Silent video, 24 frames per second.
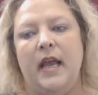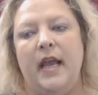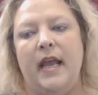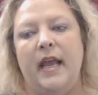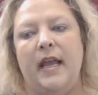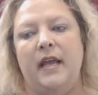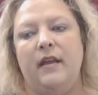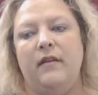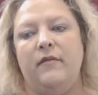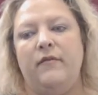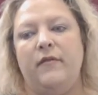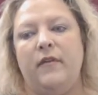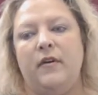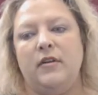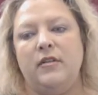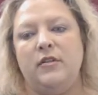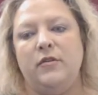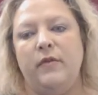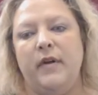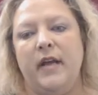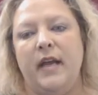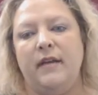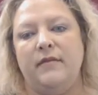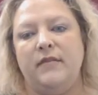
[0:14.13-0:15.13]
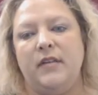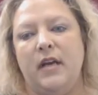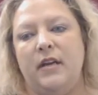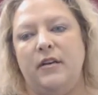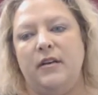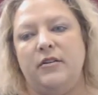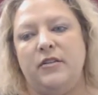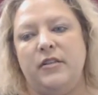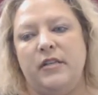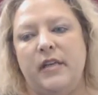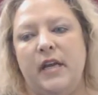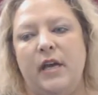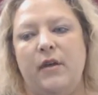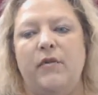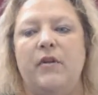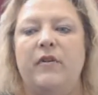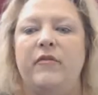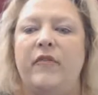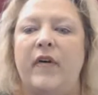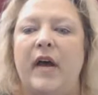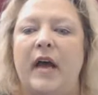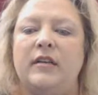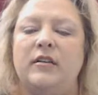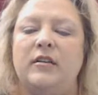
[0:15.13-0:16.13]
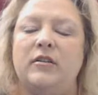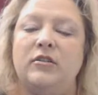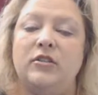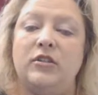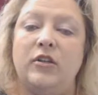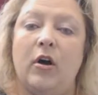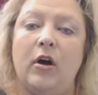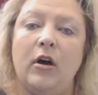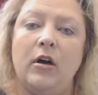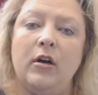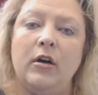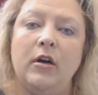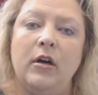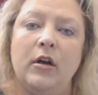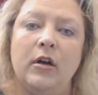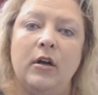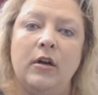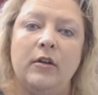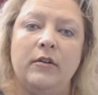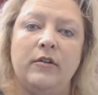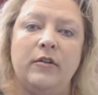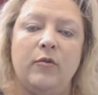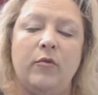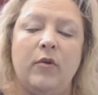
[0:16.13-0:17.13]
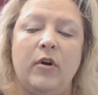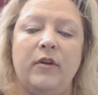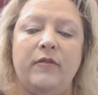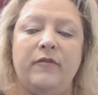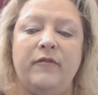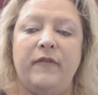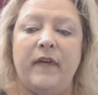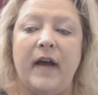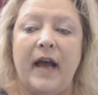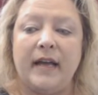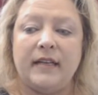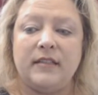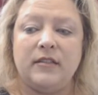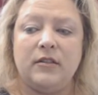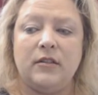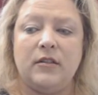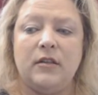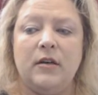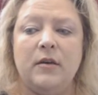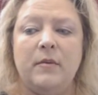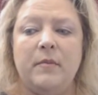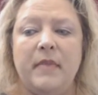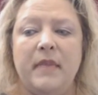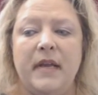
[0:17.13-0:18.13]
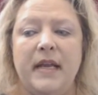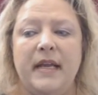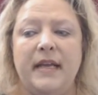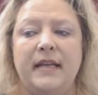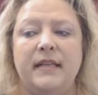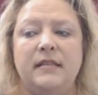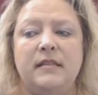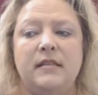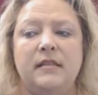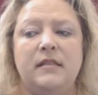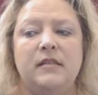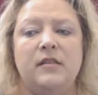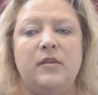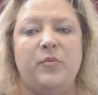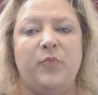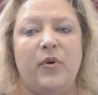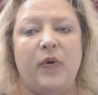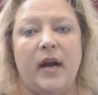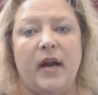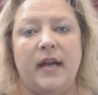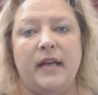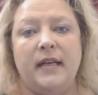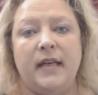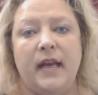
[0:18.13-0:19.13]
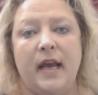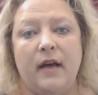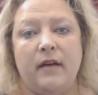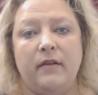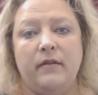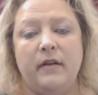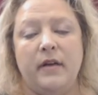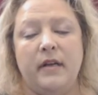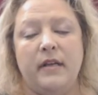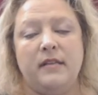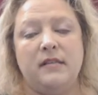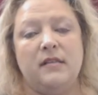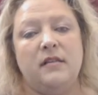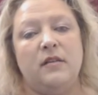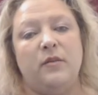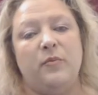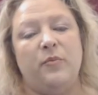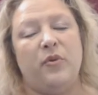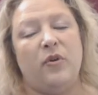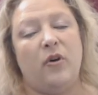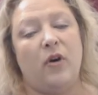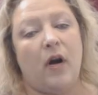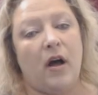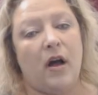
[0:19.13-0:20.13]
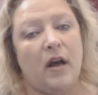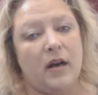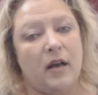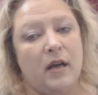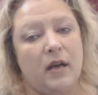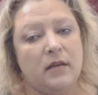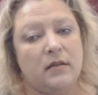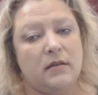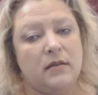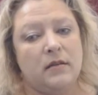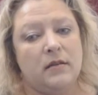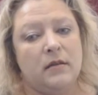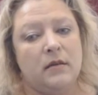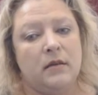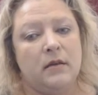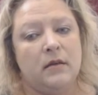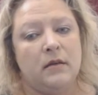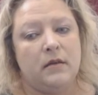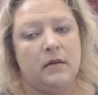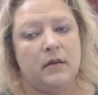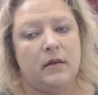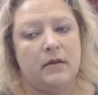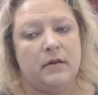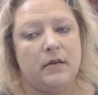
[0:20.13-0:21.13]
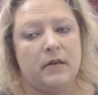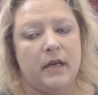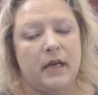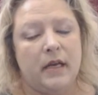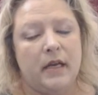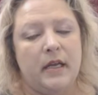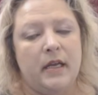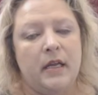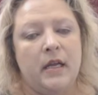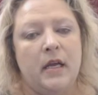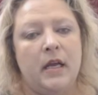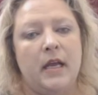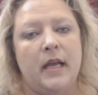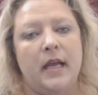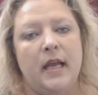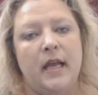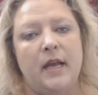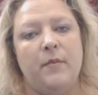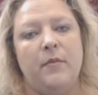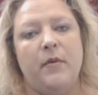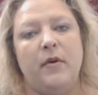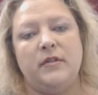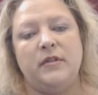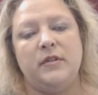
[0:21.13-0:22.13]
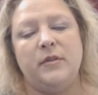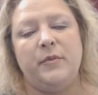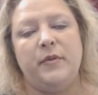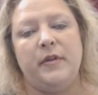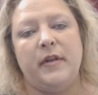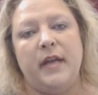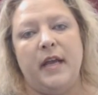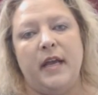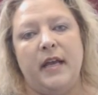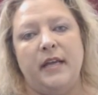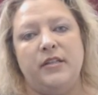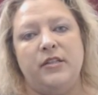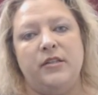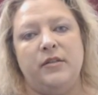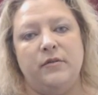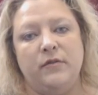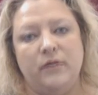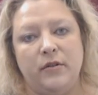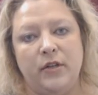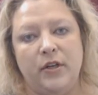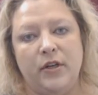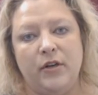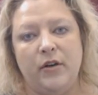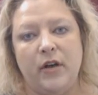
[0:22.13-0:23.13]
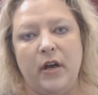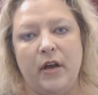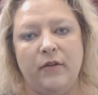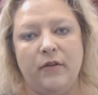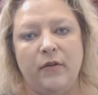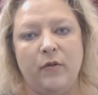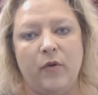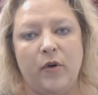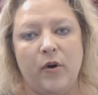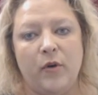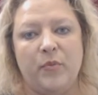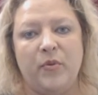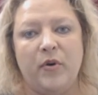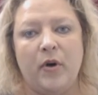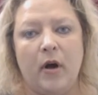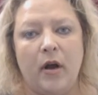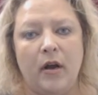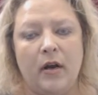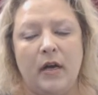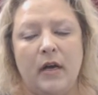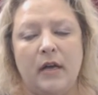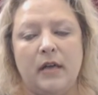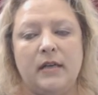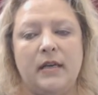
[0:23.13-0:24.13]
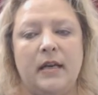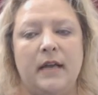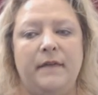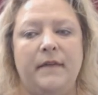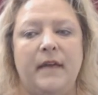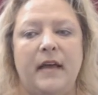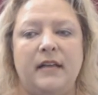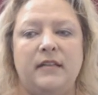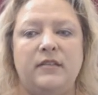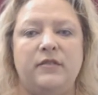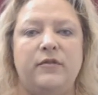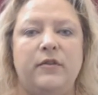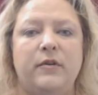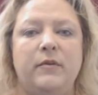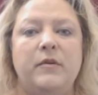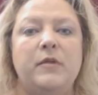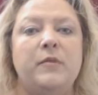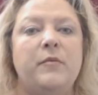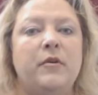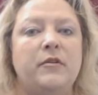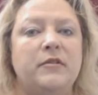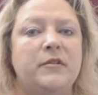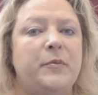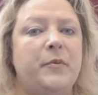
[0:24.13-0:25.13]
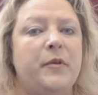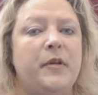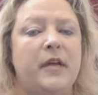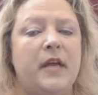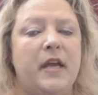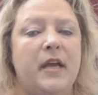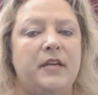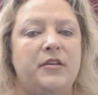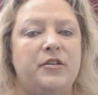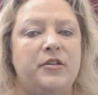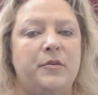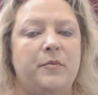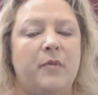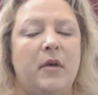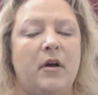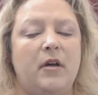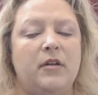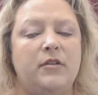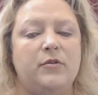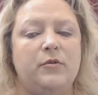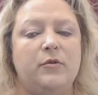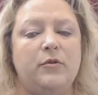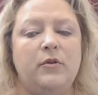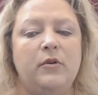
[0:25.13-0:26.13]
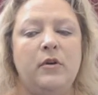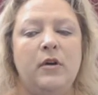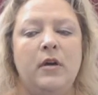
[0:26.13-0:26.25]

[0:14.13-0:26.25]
And first we have to understand what factors are. The word factor means to break down. It's the product, okay, in multiplication. You know the word product, and that's from the multiplication module.